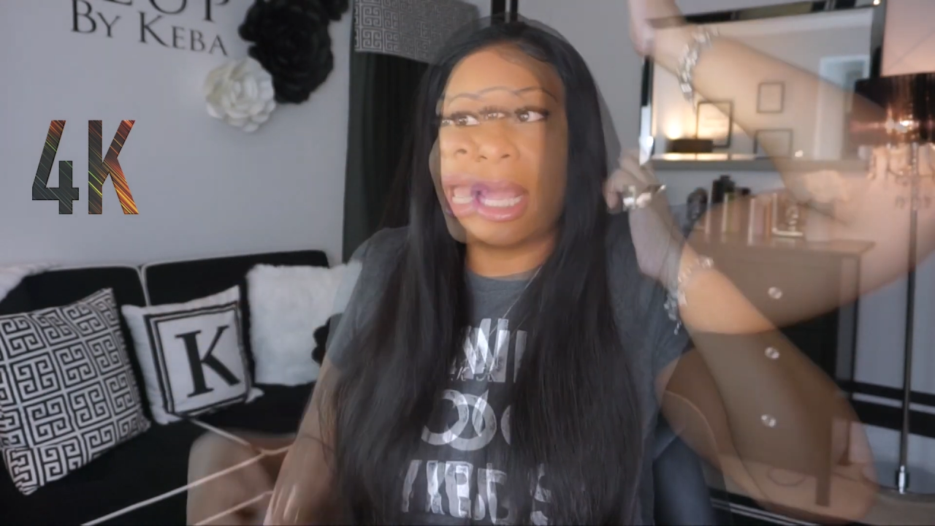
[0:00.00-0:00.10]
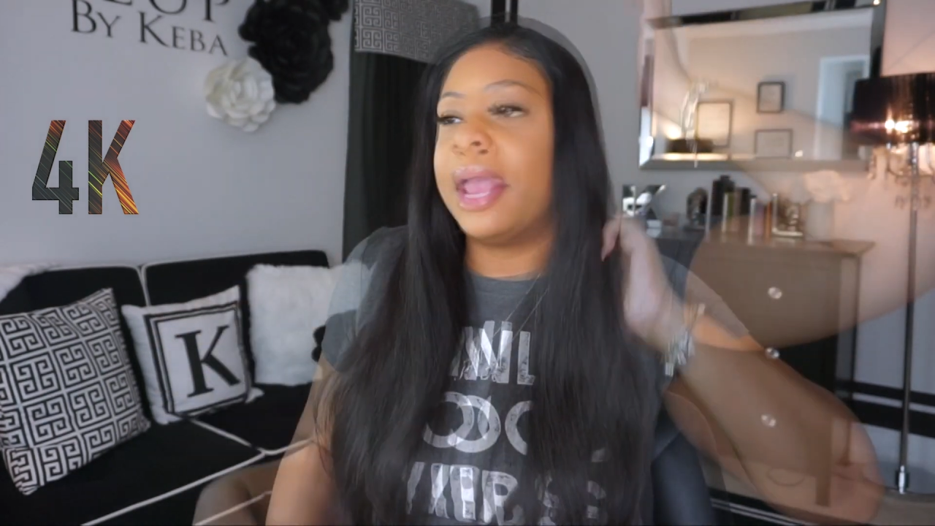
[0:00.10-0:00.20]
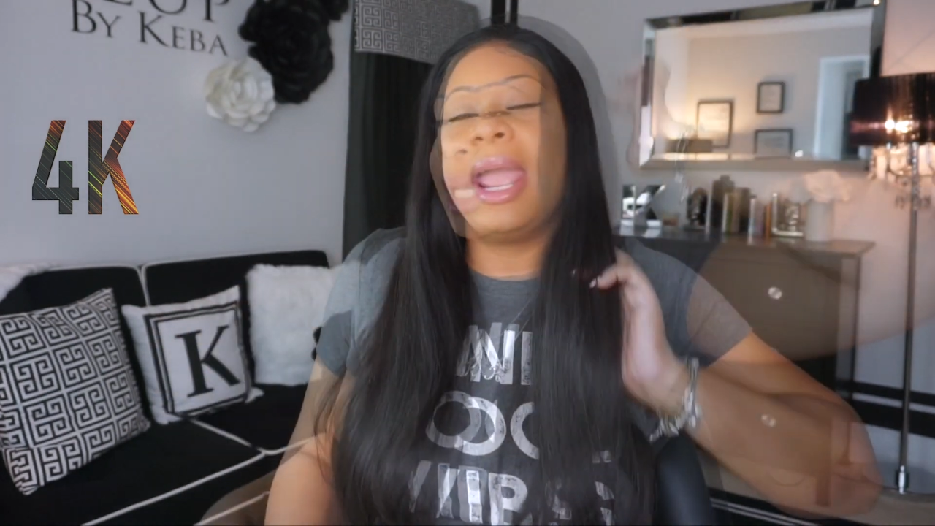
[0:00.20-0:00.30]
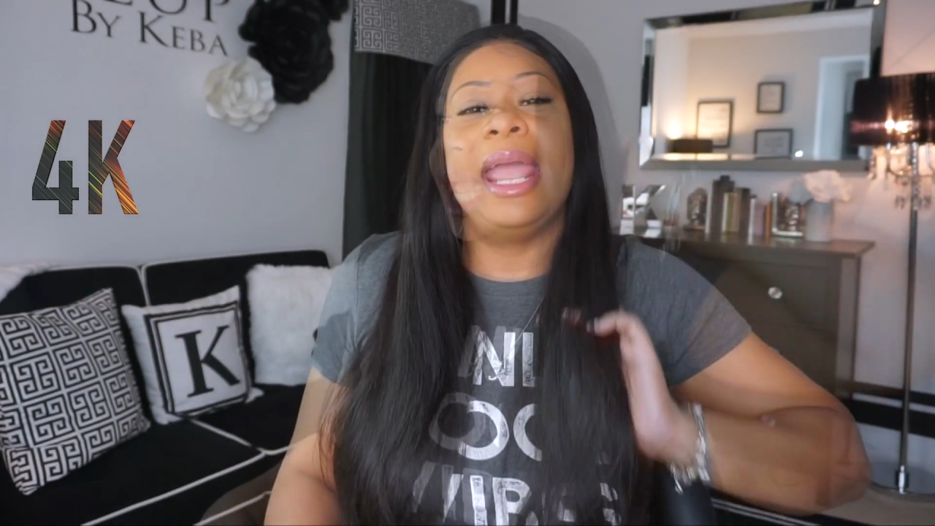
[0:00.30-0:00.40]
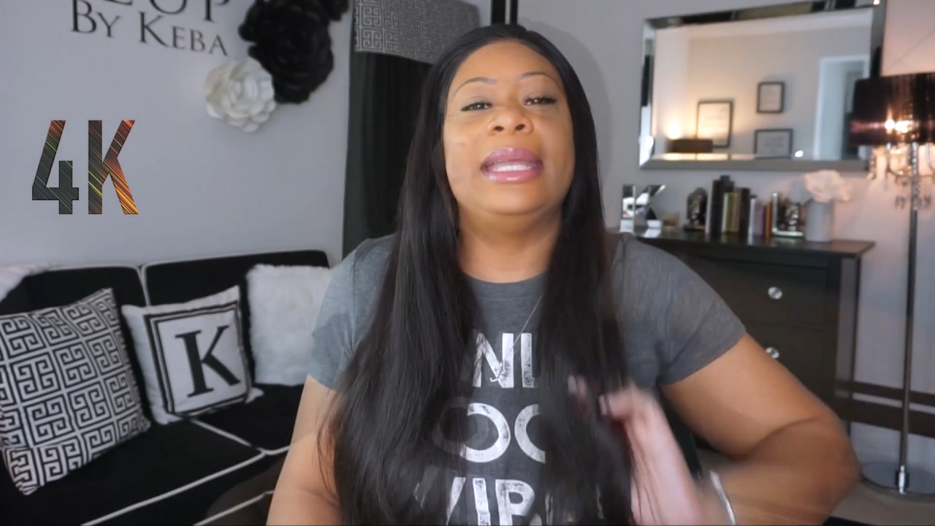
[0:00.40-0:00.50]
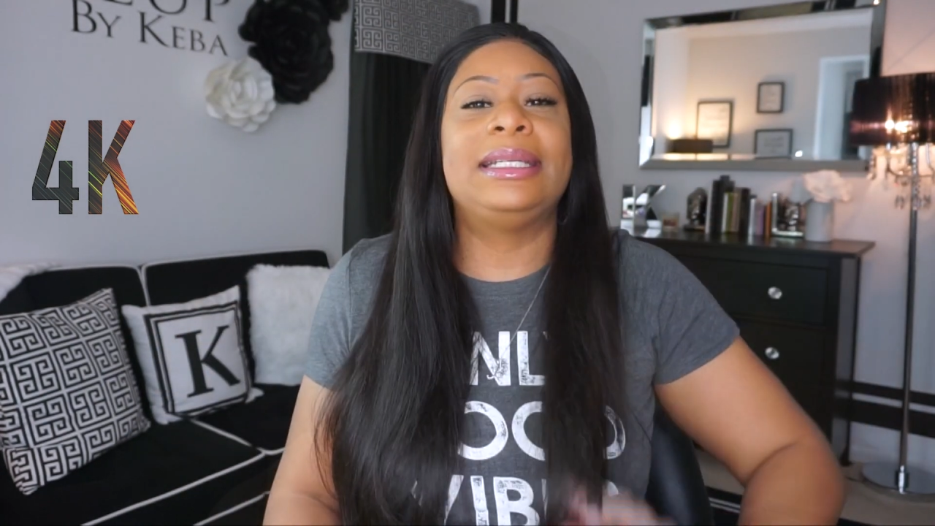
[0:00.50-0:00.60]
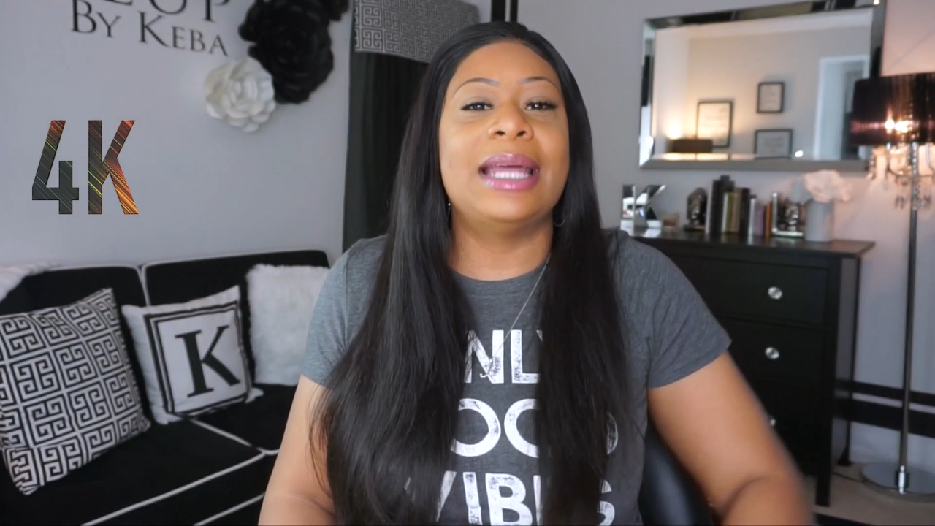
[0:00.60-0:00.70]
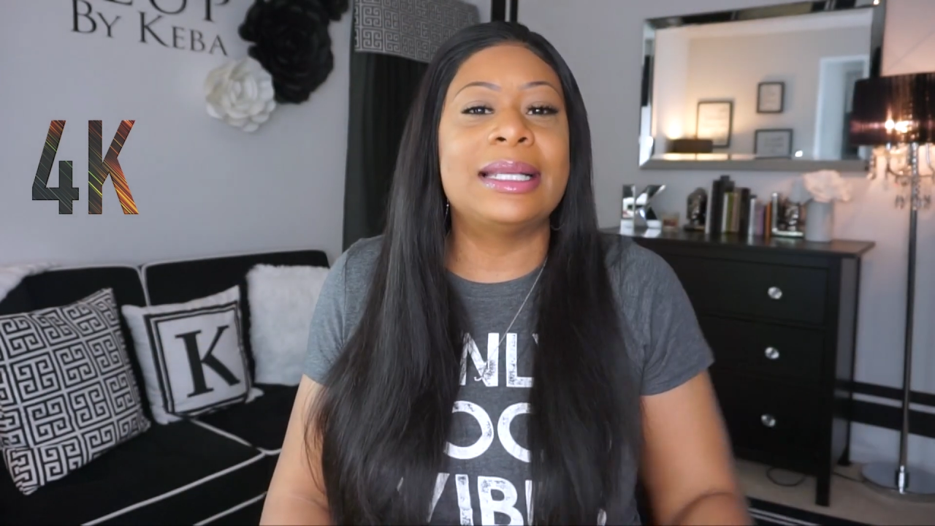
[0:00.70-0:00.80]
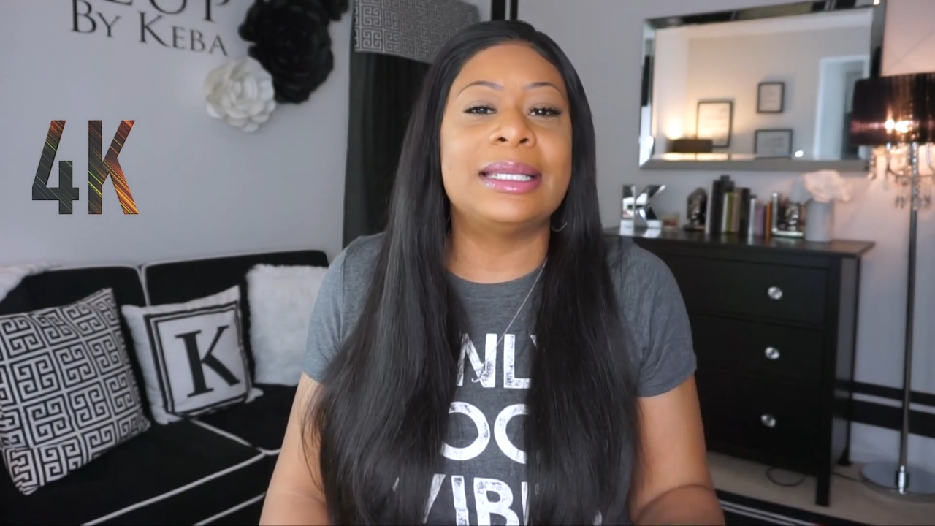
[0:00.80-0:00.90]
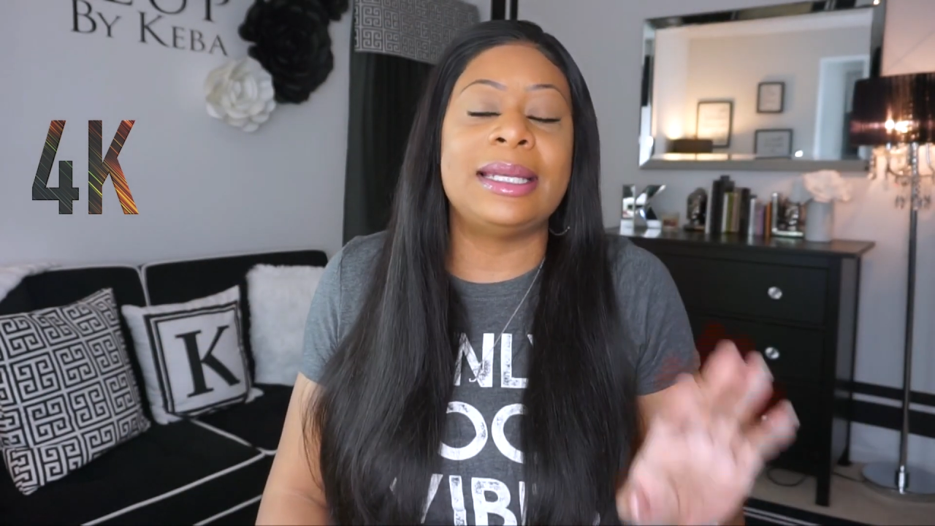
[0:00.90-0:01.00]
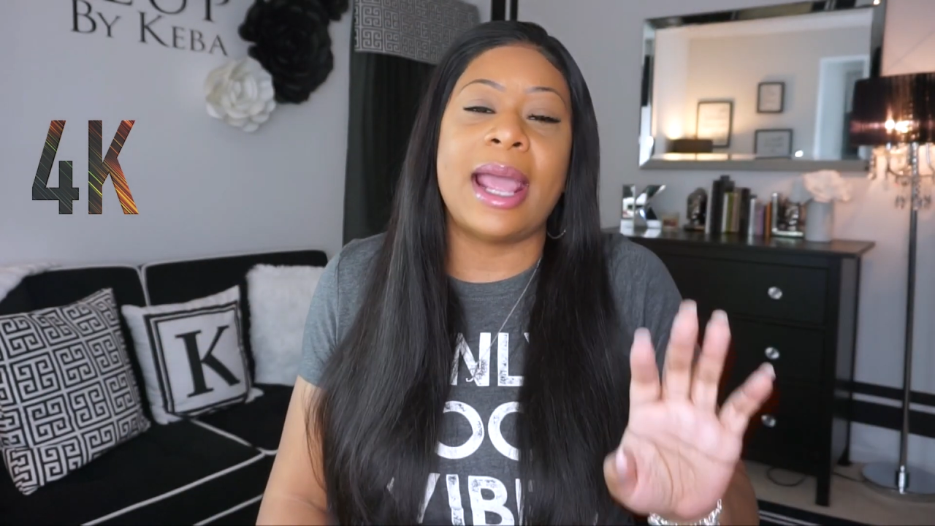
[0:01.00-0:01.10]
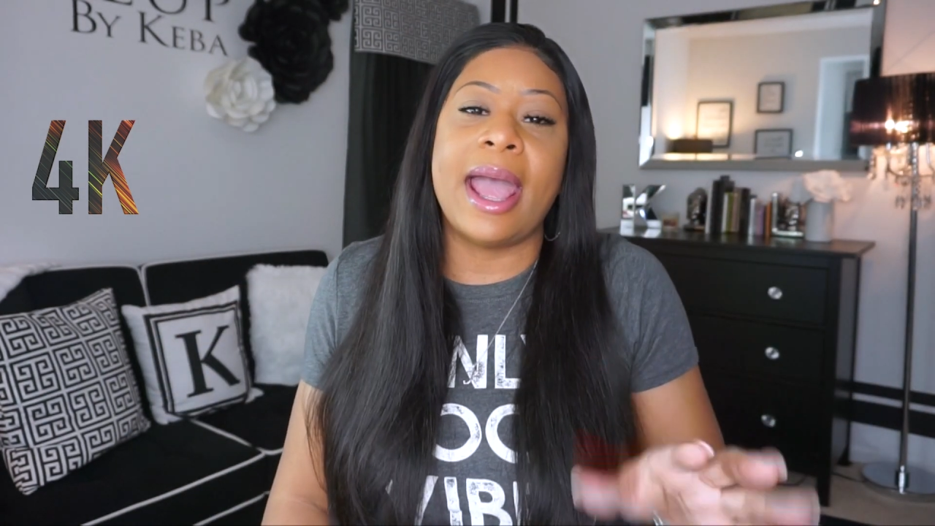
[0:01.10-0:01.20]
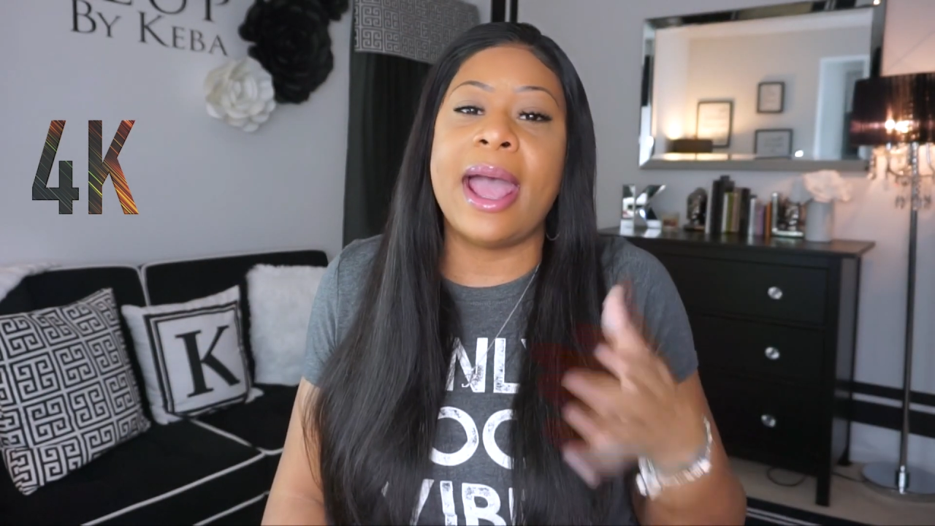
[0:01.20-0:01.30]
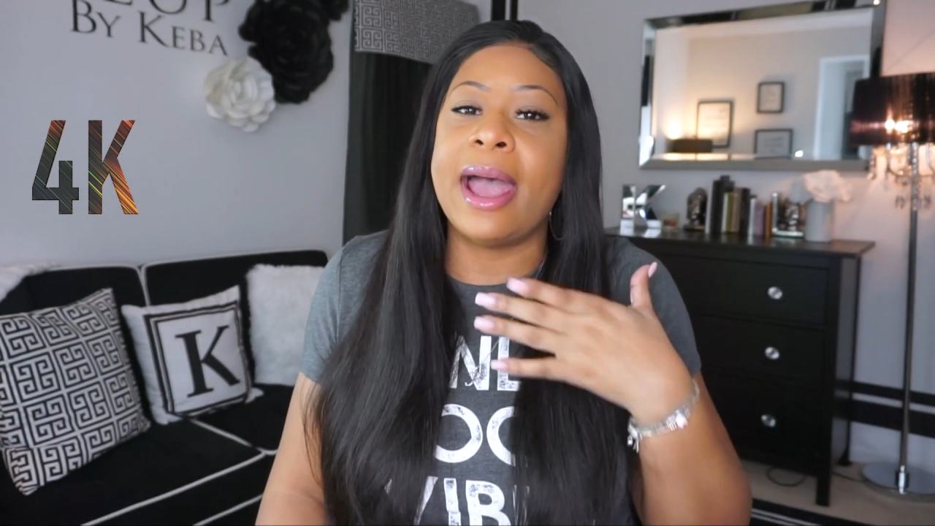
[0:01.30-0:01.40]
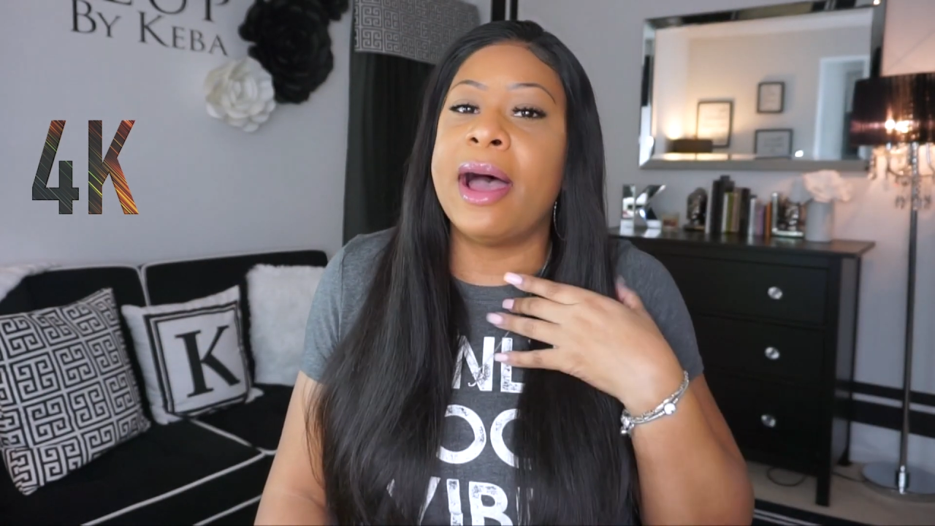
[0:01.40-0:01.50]
I mean, it doesn't
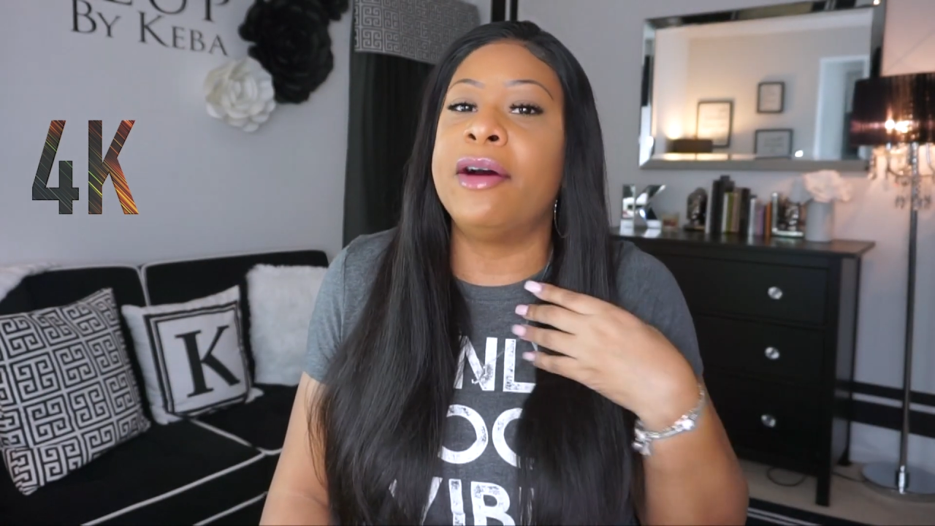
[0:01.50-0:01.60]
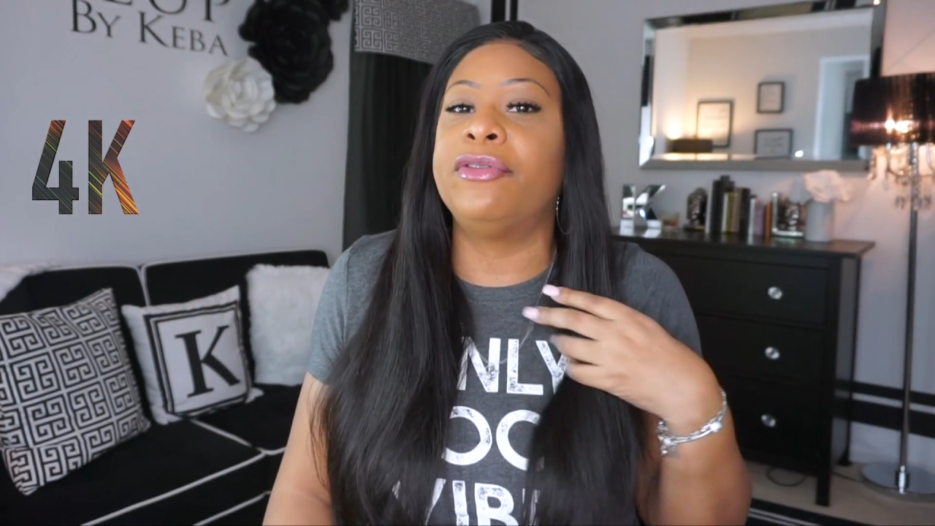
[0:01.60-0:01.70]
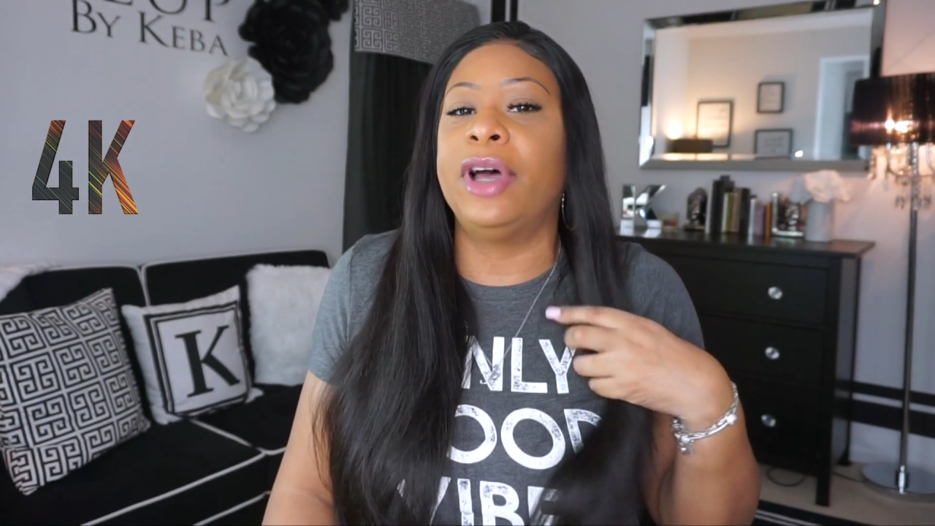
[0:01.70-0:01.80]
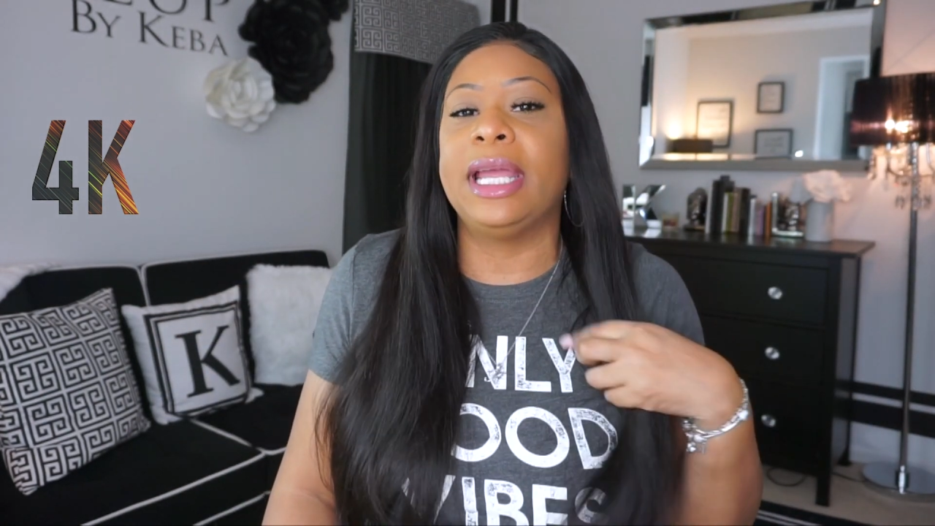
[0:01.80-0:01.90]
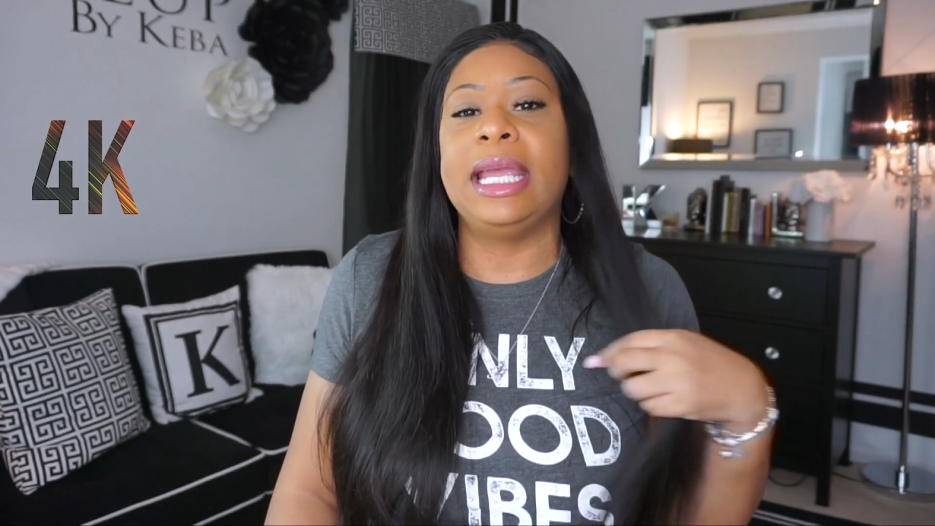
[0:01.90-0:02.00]
have